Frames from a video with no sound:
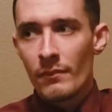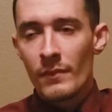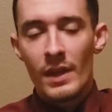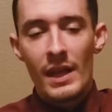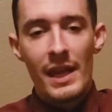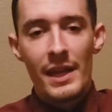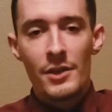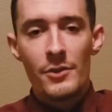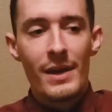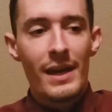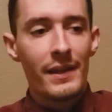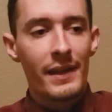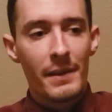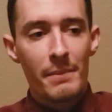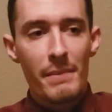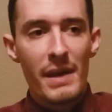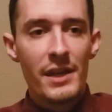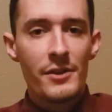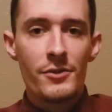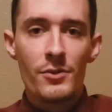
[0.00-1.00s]
and you had like
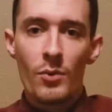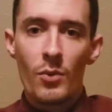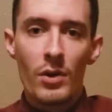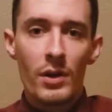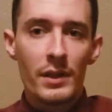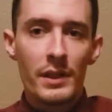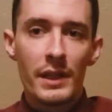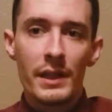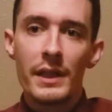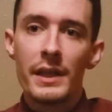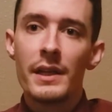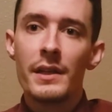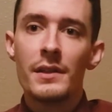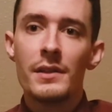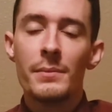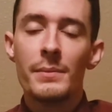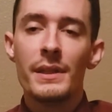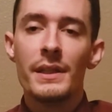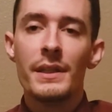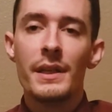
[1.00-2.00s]
major work that needed
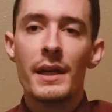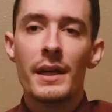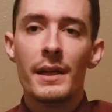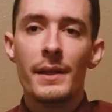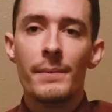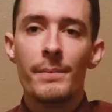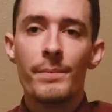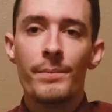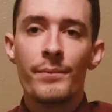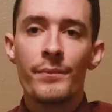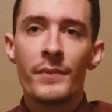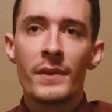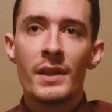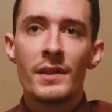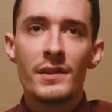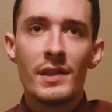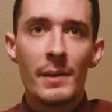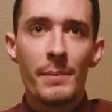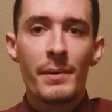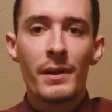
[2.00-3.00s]
to be done,
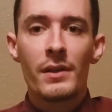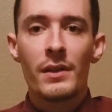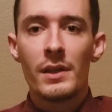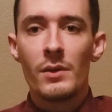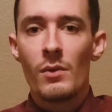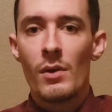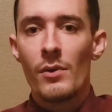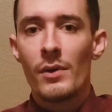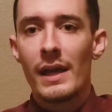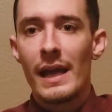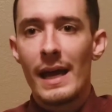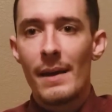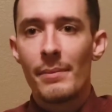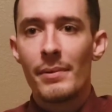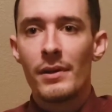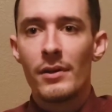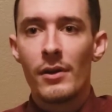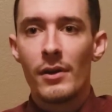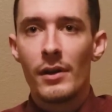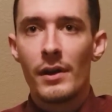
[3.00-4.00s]
typically what would
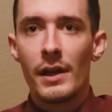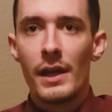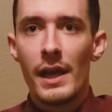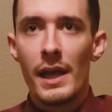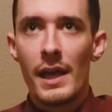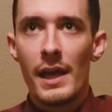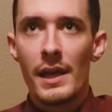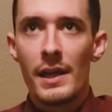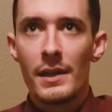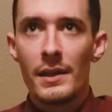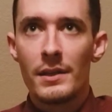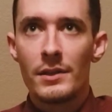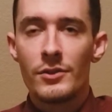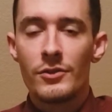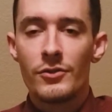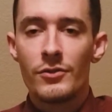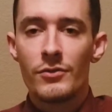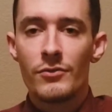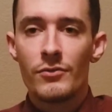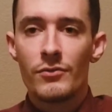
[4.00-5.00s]
happen on a
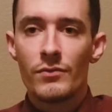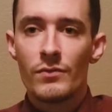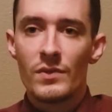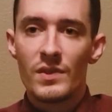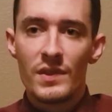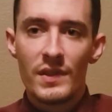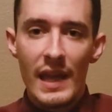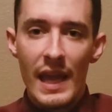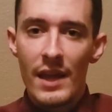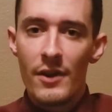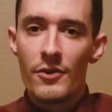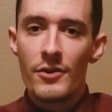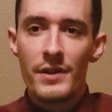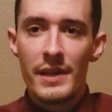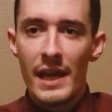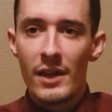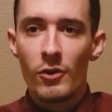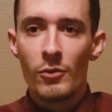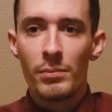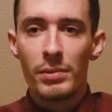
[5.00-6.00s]
standard
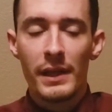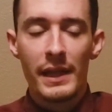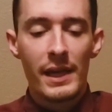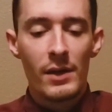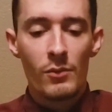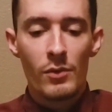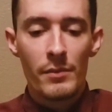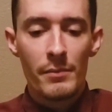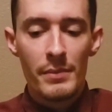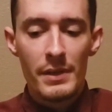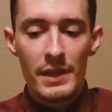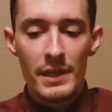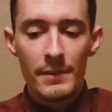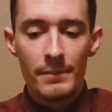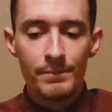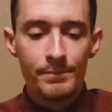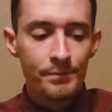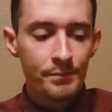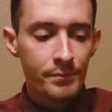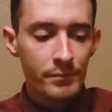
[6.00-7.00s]
dental plan would
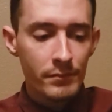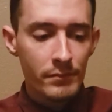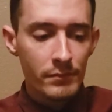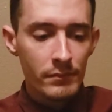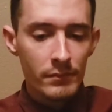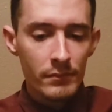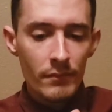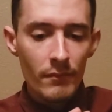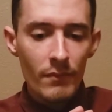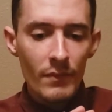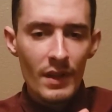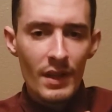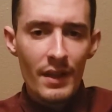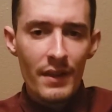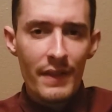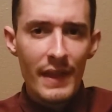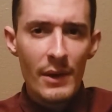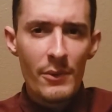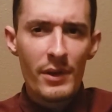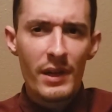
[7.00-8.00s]
be
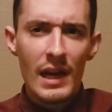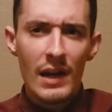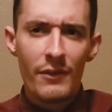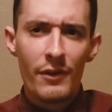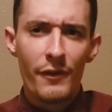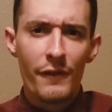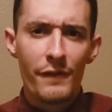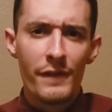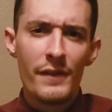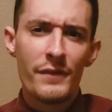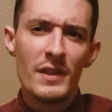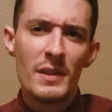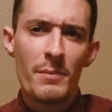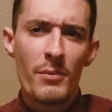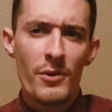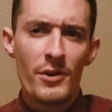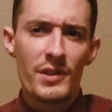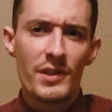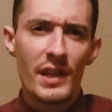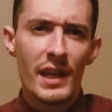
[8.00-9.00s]
they would cover
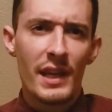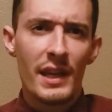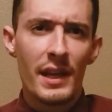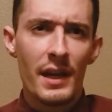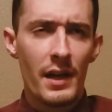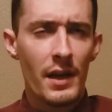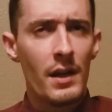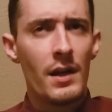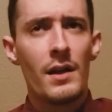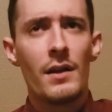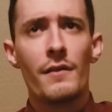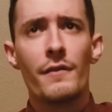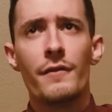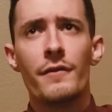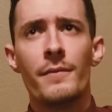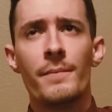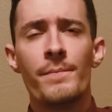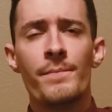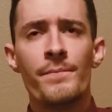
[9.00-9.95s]
50% of